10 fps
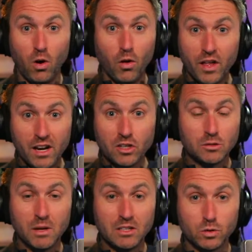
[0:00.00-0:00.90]
all that
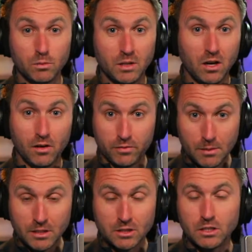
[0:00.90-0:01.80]
airspace would be off
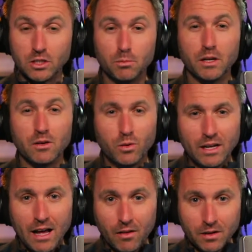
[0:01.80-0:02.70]
limits to you. But in
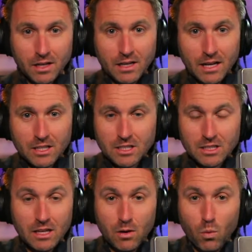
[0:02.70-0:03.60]
reality,
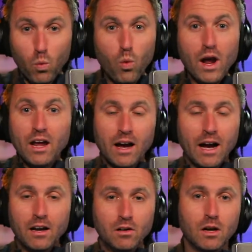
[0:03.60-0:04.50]
it's way
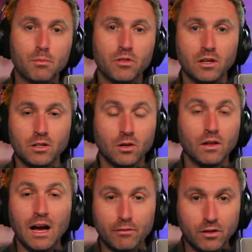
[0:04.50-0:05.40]
higher up than
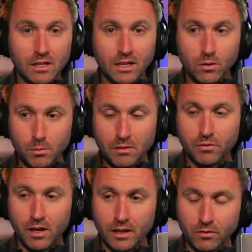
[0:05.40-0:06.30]
you'll ever need or be
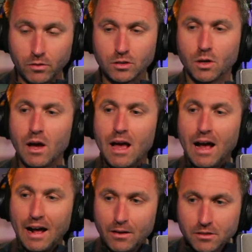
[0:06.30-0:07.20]
flying through. So
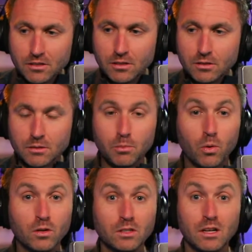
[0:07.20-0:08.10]
altitude's
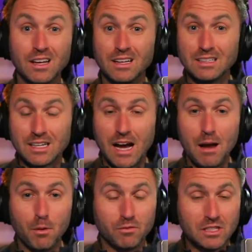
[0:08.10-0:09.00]
important.
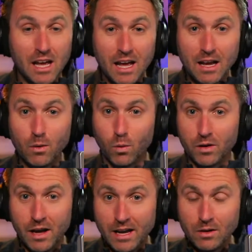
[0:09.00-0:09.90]
Time of day or
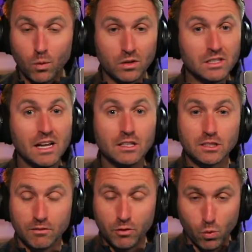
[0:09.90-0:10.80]
night or
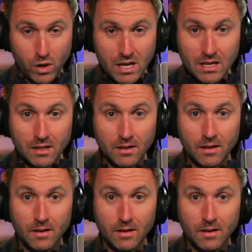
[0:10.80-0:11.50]
days of the week.